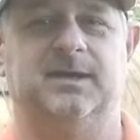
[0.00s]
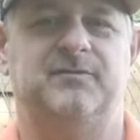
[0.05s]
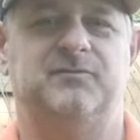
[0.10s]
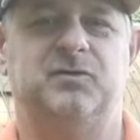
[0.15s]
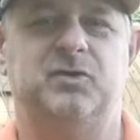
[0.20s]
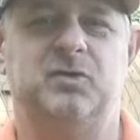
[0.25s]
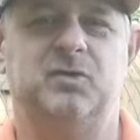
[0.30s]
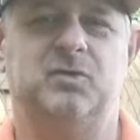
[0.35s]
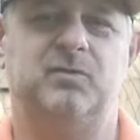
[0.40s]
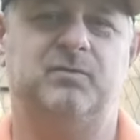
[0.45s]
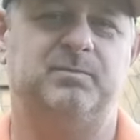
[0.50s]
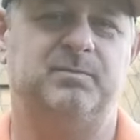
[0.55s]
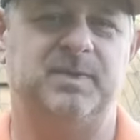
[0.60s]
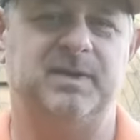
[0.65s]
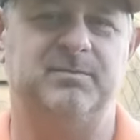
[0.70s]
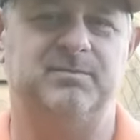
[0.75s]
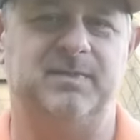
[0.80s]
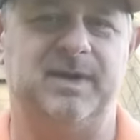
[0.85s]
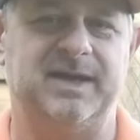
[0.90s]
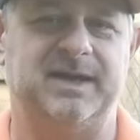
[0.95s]
Have you
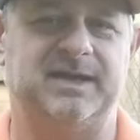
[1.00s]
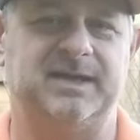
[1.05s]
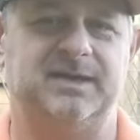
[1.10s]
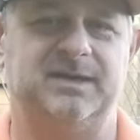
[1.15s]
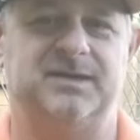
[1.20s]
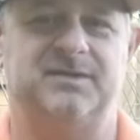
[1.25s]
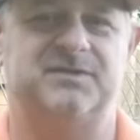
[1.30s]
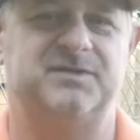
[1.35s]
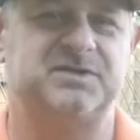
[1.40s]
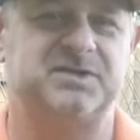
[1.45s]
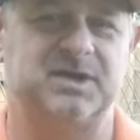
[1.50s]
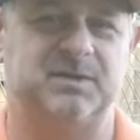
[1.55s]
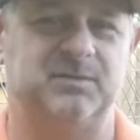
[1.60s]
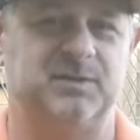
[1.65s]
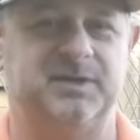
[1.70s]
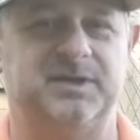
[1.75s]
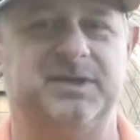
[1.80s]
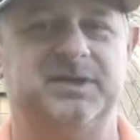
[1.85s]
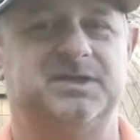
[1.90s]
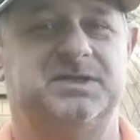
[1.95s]
been making some
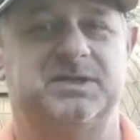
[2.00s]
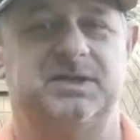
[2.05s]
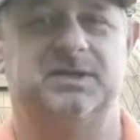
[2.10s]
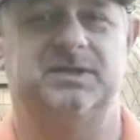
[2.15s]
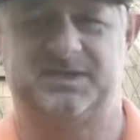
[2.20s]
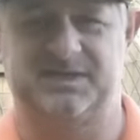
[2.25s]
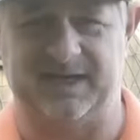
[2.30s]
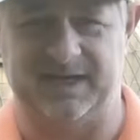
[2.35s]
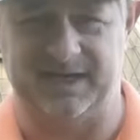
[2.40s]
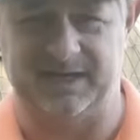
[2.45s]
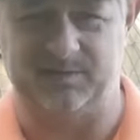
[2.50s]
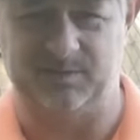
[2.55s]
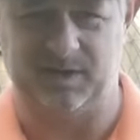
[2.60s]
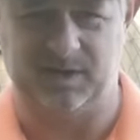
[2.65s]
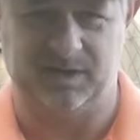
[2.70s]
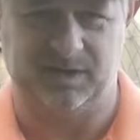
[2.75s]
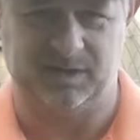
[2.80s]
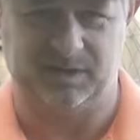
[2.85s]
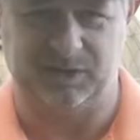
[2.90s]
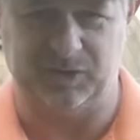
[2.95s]
of these same
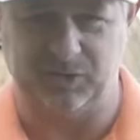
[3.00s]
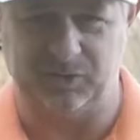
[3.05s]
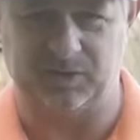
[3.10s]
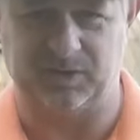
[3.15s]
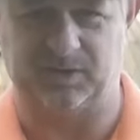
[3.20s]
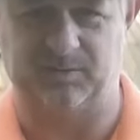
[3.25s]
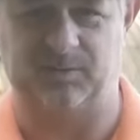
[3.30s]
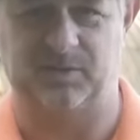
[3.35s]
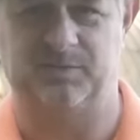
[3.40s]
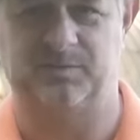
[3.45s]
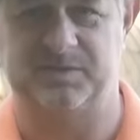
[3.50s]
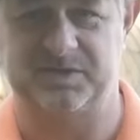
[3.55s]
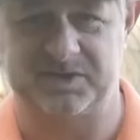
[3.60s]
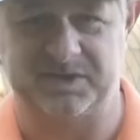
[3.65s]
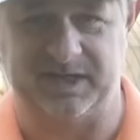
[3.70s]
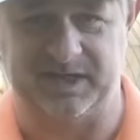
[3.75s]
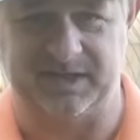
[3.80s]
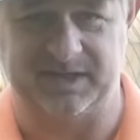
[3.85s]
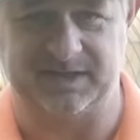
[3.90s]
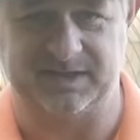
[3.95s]
cucumber
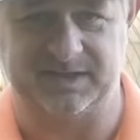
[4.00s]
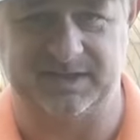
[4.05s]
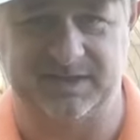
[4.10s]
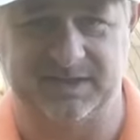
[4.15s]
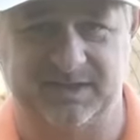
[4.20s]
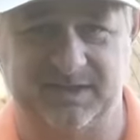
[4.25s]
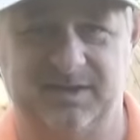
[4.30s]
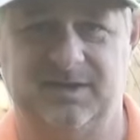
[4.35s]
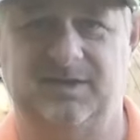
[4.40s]
mistakes?